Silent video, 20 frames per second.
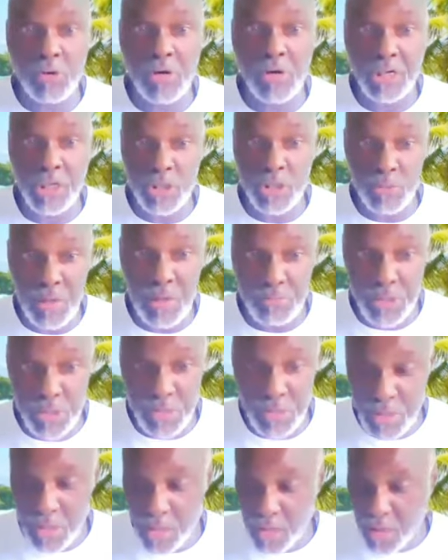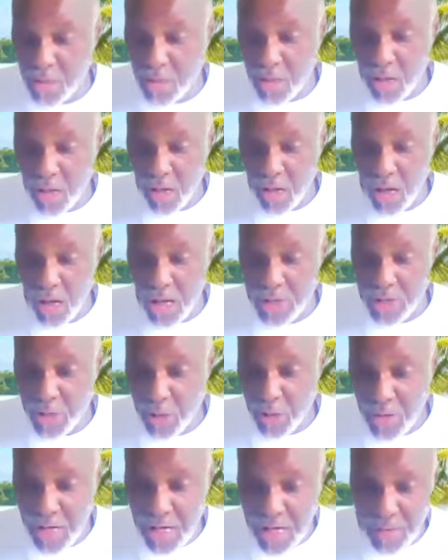the uh, term endocrine disruption,
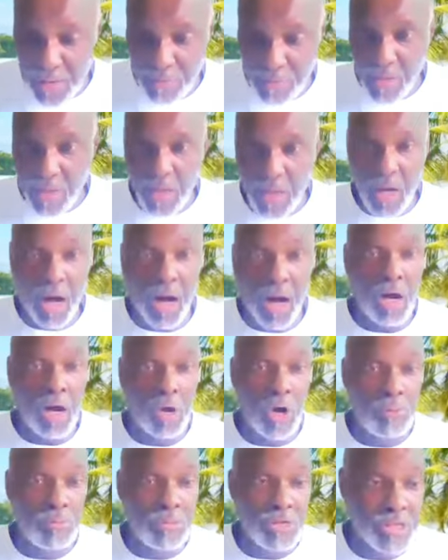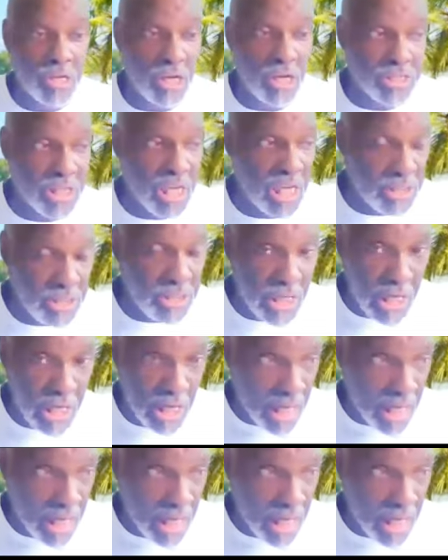uh, endocrine, uh, go and research